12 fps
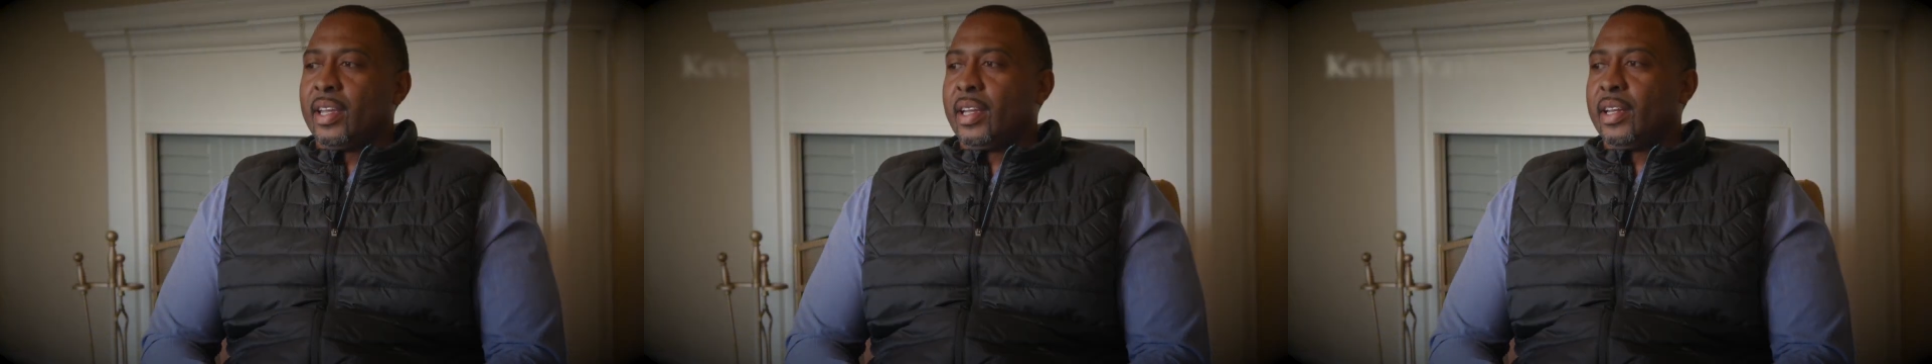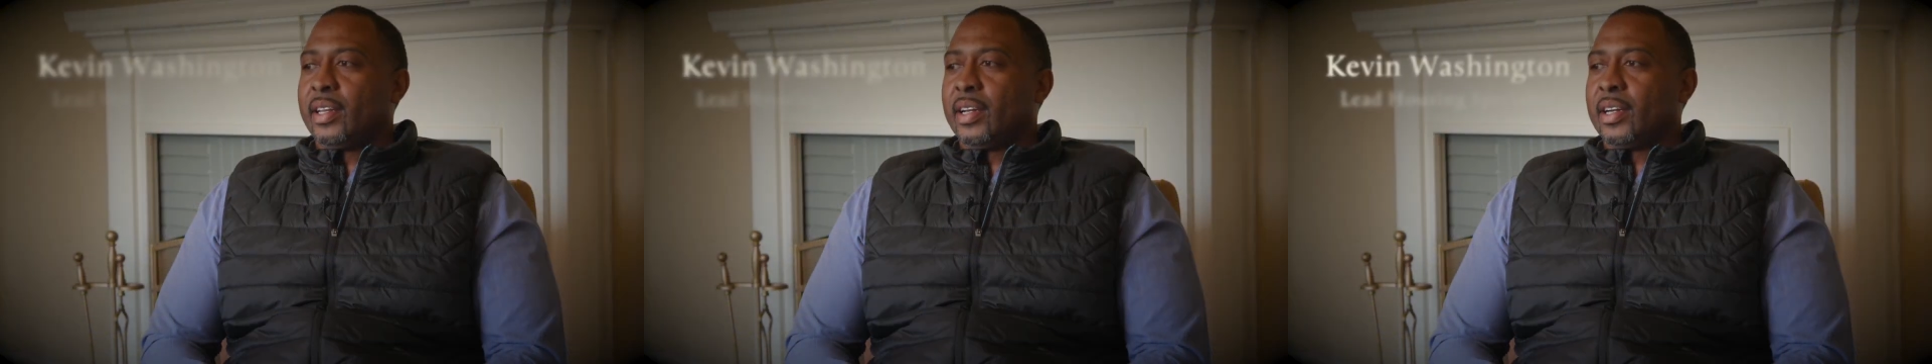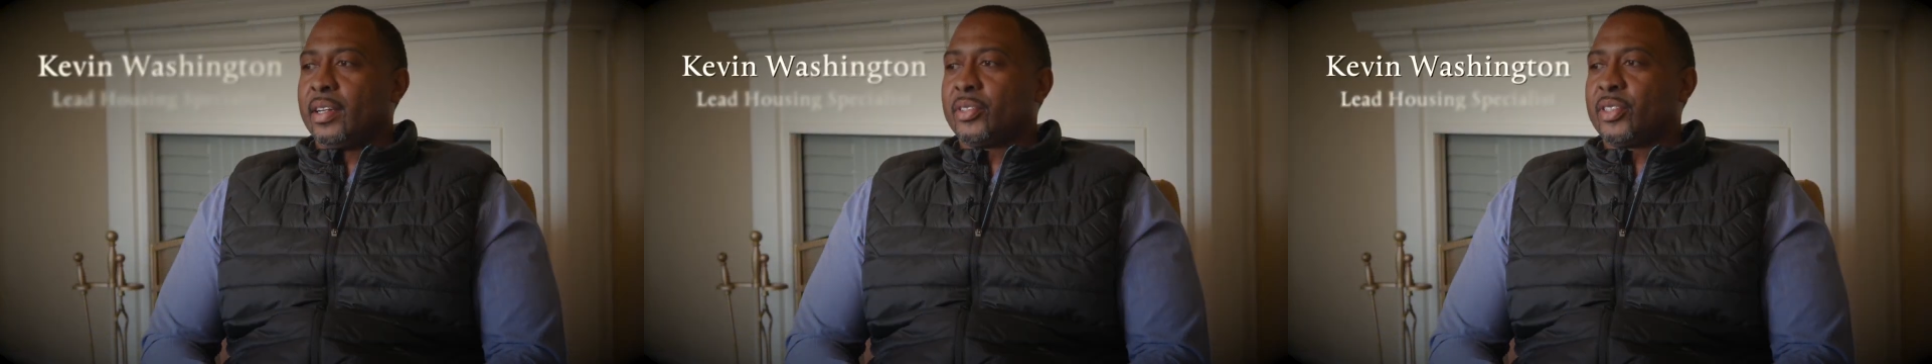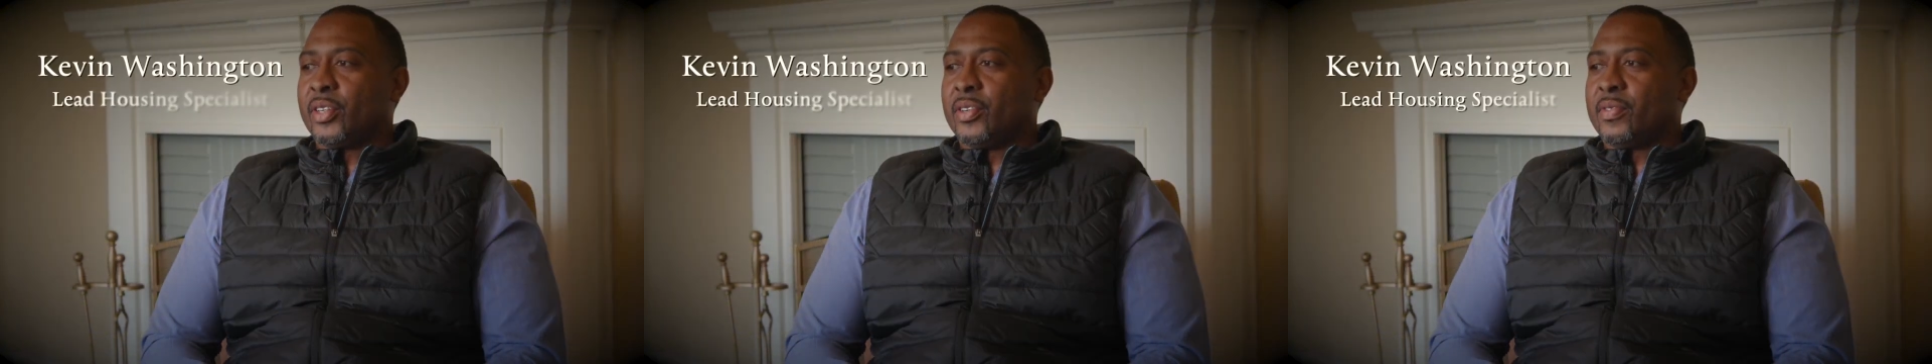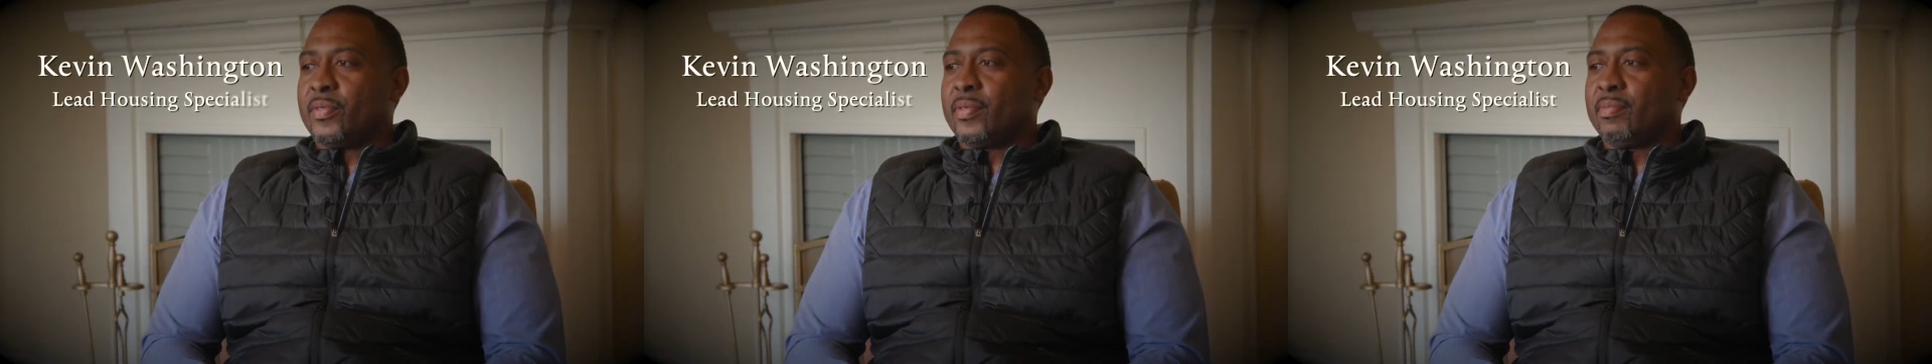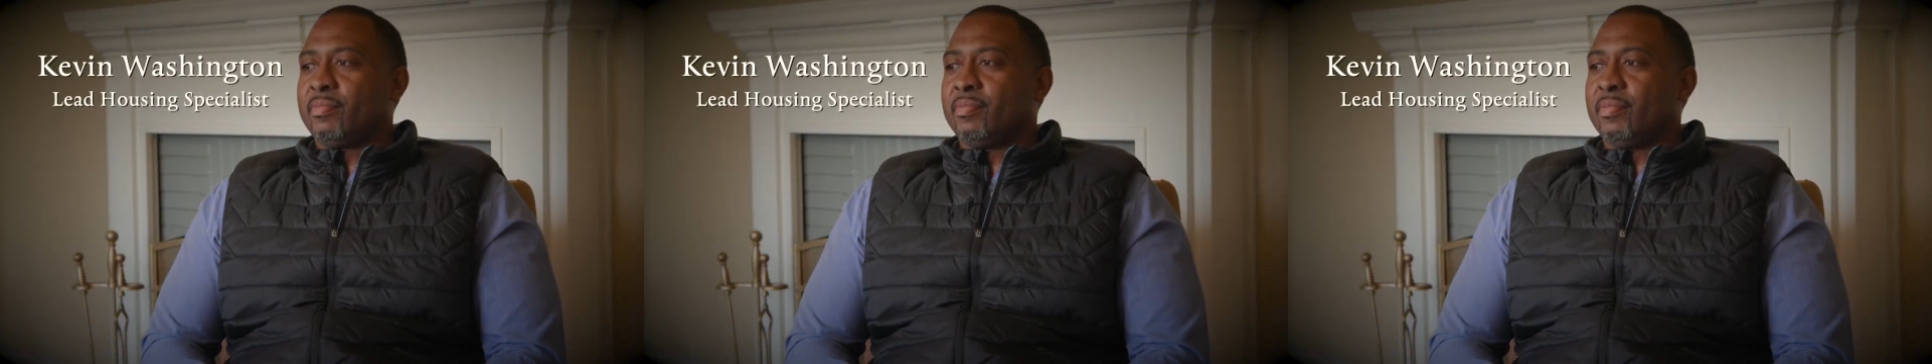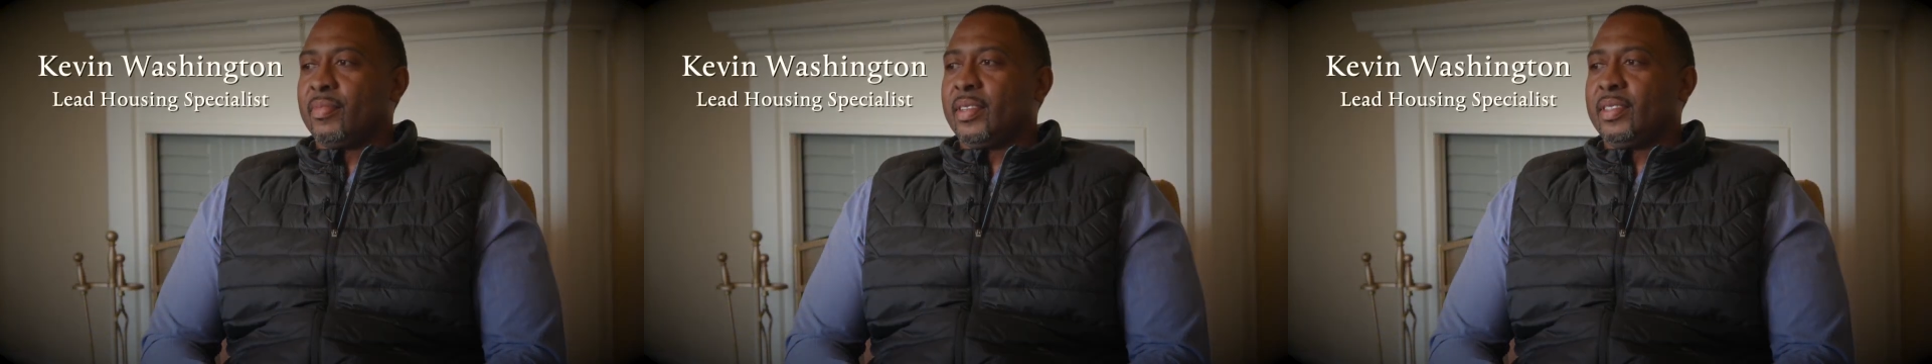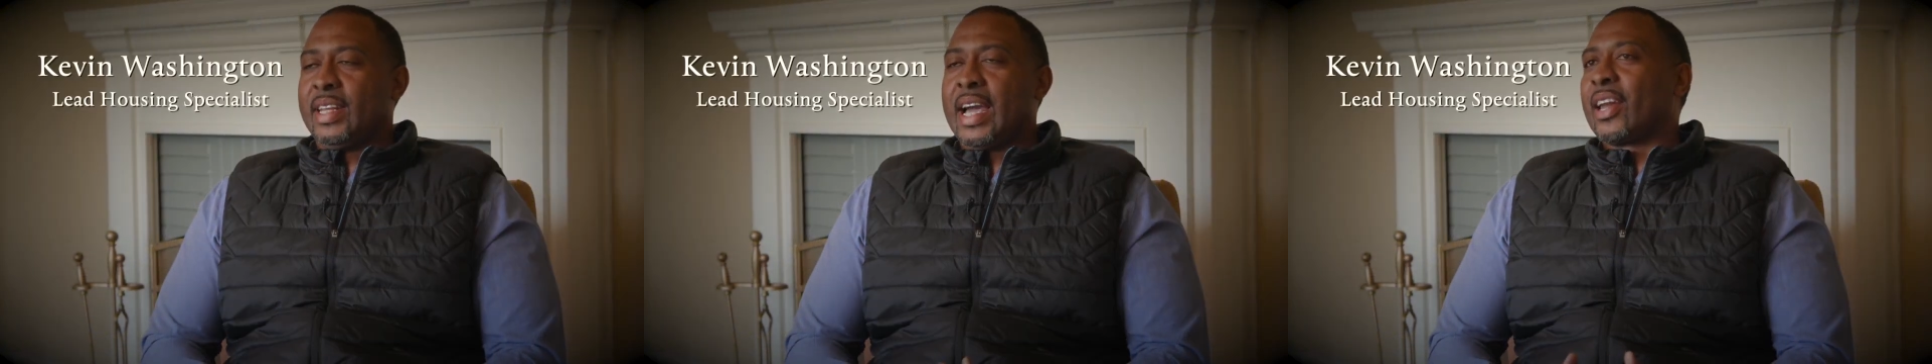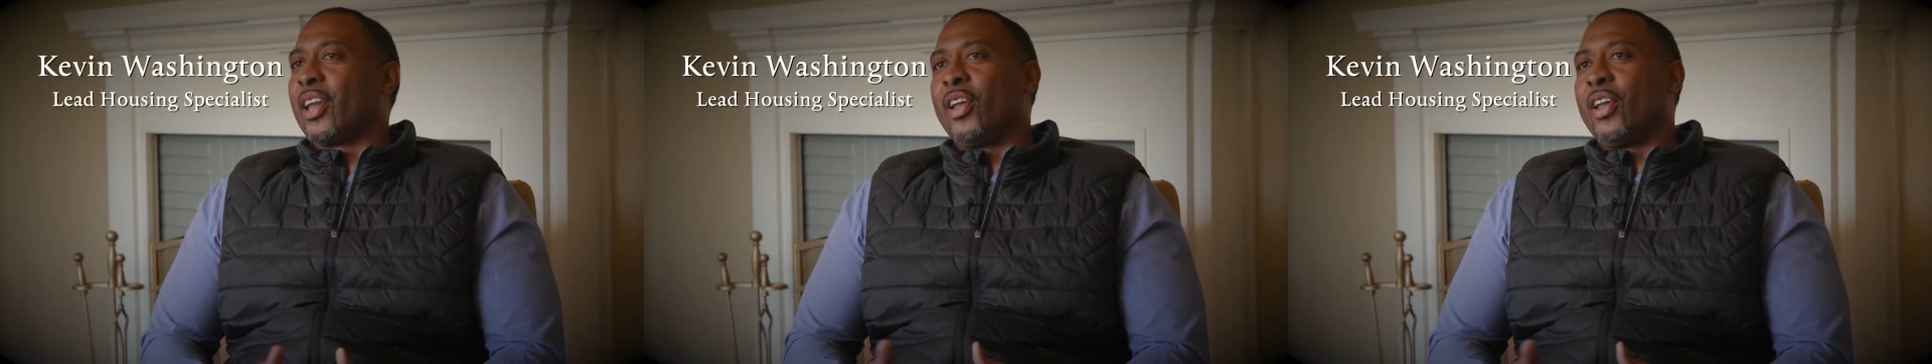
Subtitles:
And so Dad